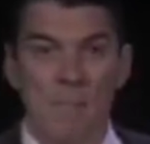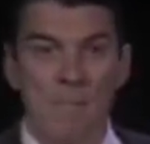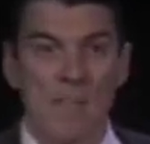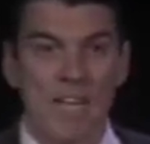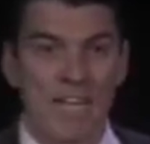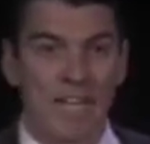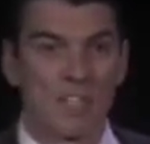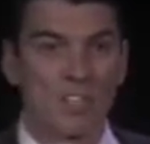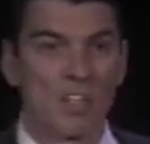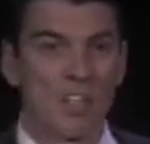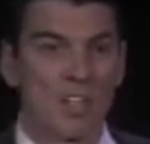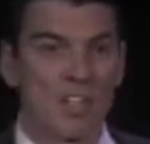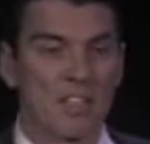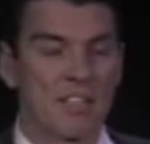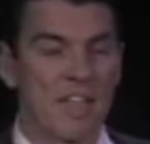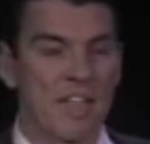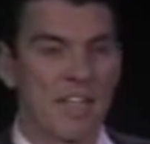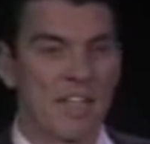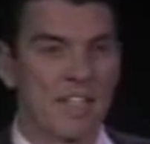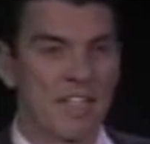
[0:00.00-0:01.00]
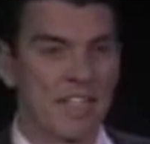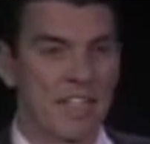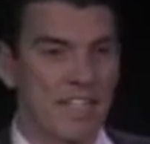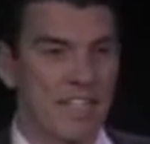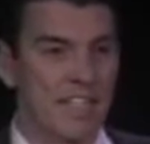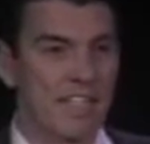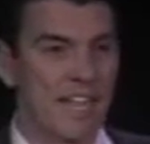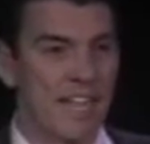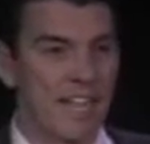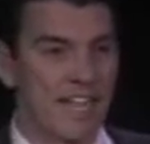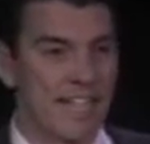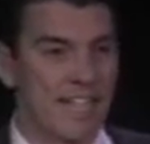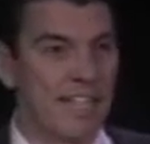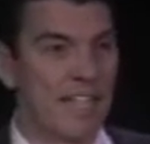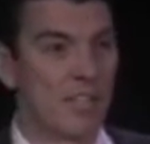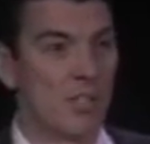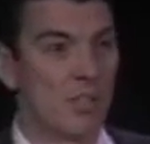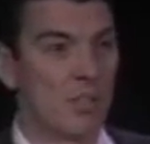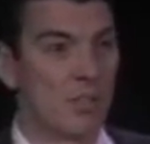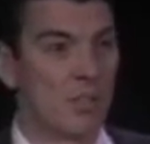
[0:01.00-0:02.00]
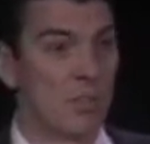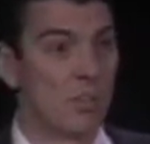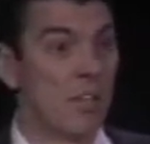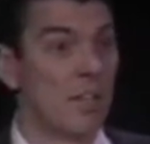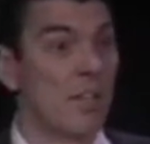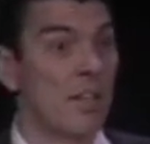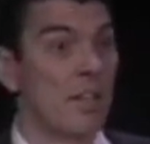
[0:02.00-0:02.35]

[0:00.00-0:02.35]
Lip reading: and it's going to take a kid getting killed